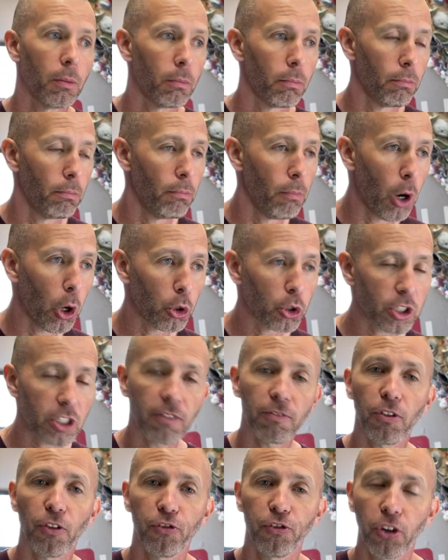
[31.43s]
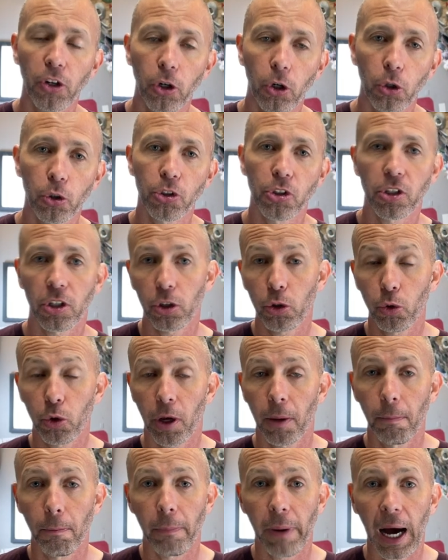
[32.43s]
most of the footholds that you
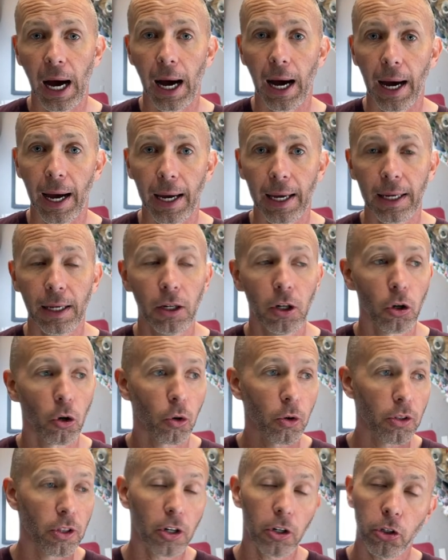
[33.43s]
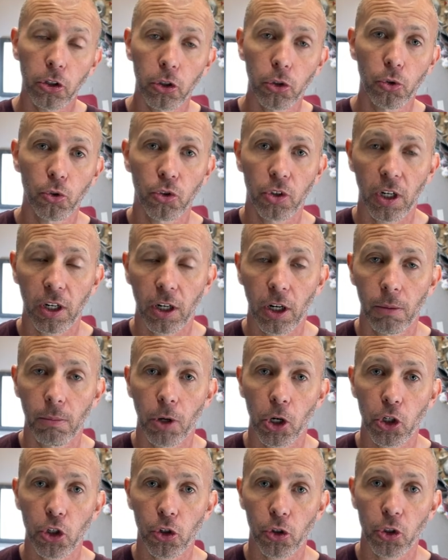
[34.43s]
can buy or that are used in a
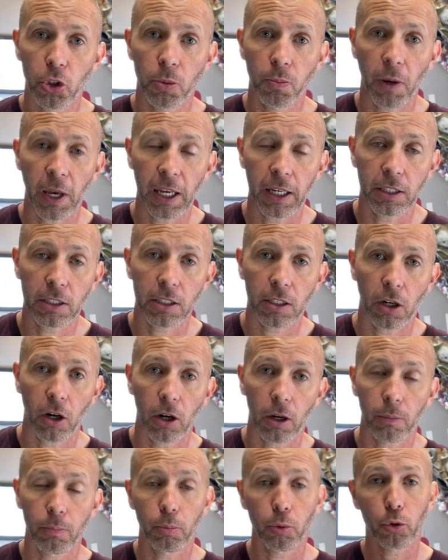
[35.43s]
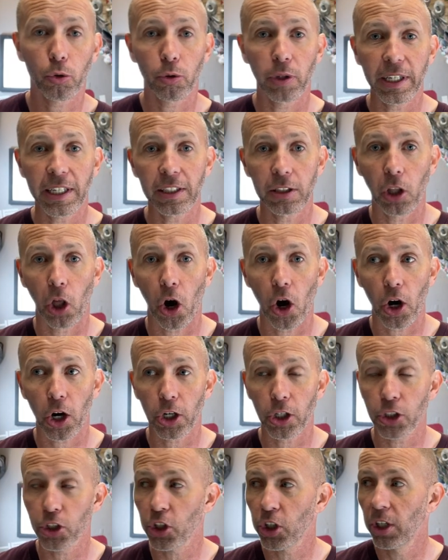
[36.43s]
commercial space are pretty
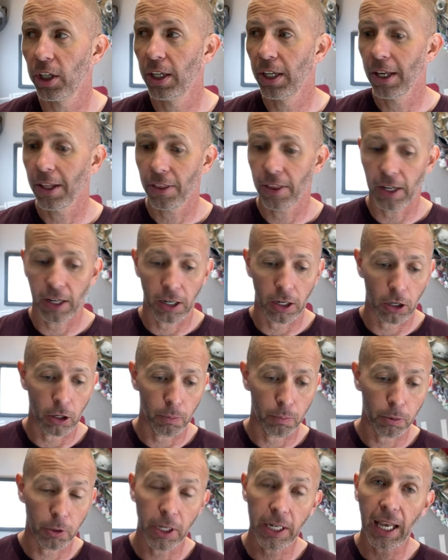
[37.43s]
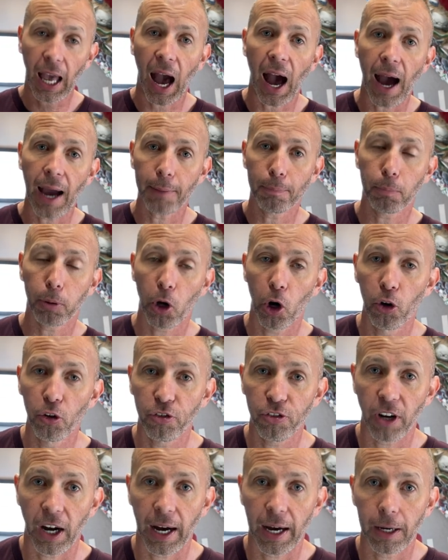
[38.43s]
large. They're pretty high
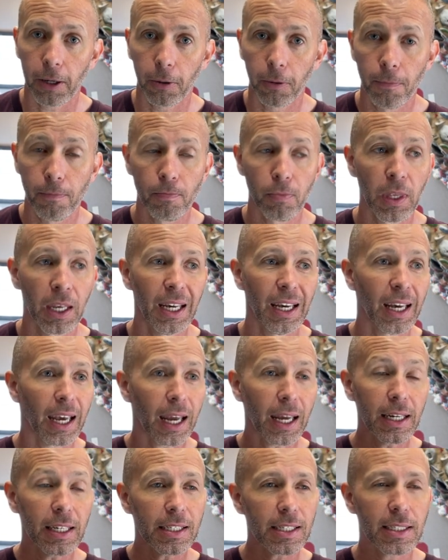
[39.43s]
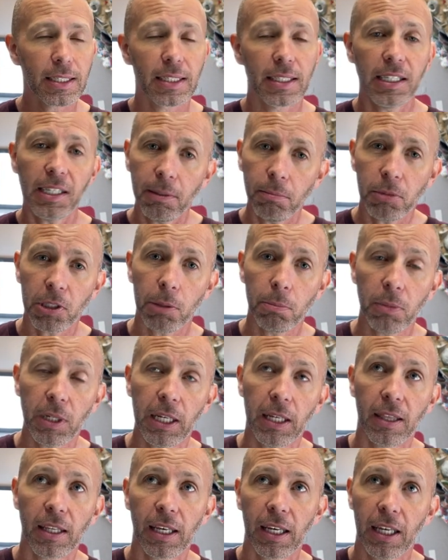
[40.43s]
profile. And it seemed to
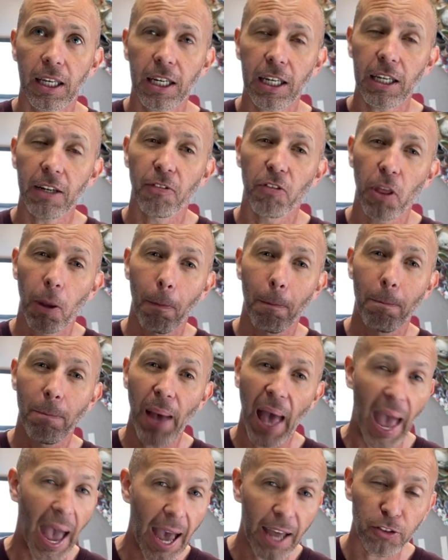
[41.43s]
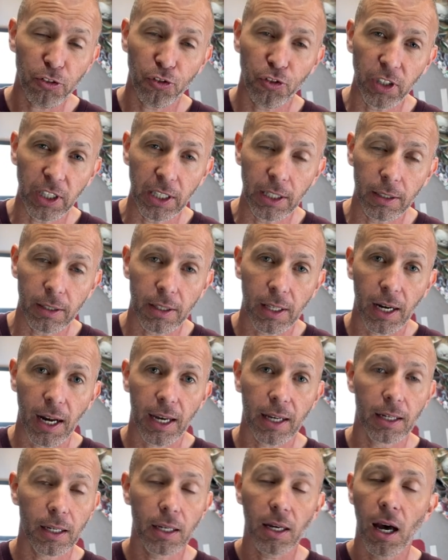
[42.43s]
me that any of the bad feet that I
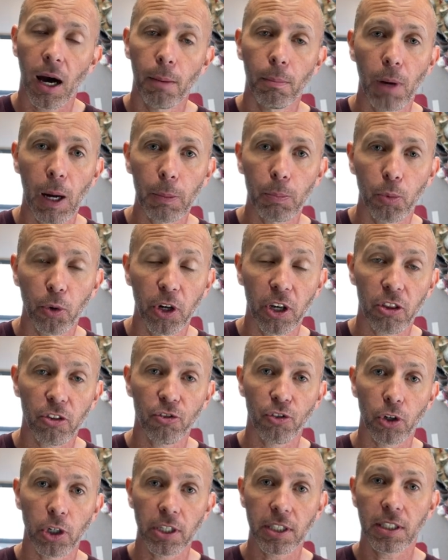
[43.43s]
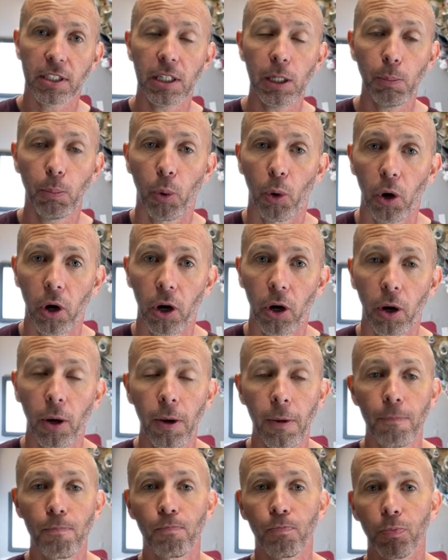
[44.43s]
could come up with for a steep wall
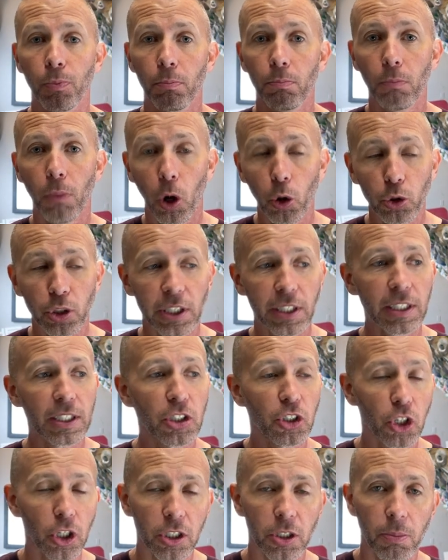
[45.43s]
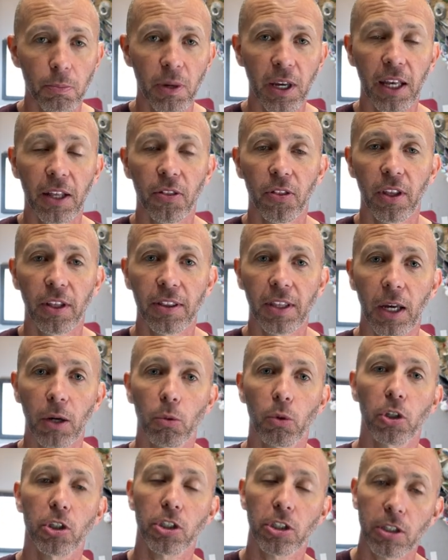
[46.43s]
mostly just meant that they
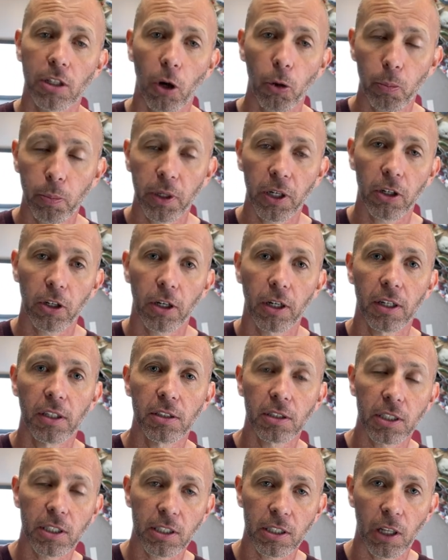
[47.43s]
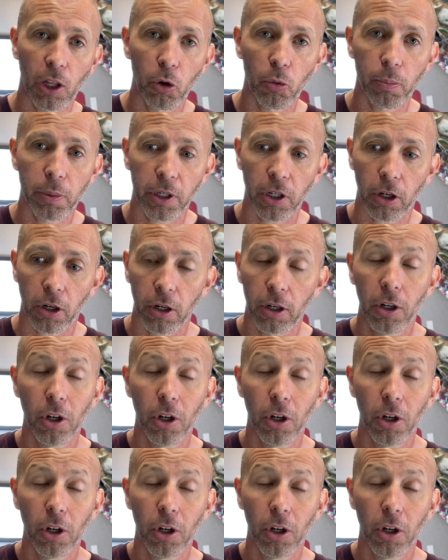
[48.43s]
were slopier and slopier,